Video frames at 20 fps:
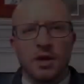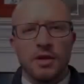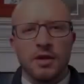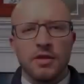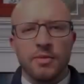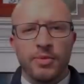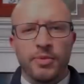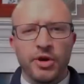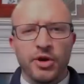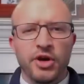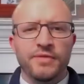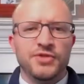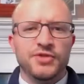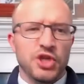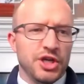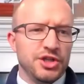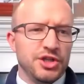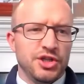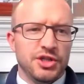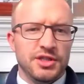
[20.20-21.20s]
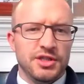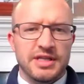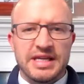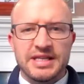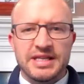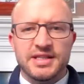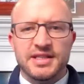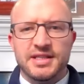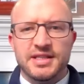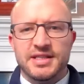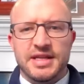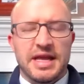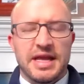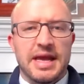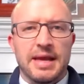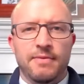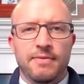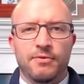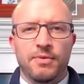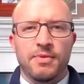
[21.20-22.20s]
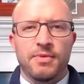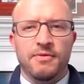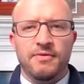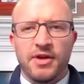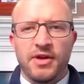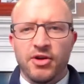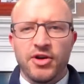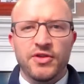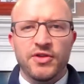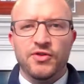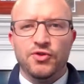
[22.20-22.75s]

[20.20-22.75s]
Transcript: The book of Judges gets its name from the various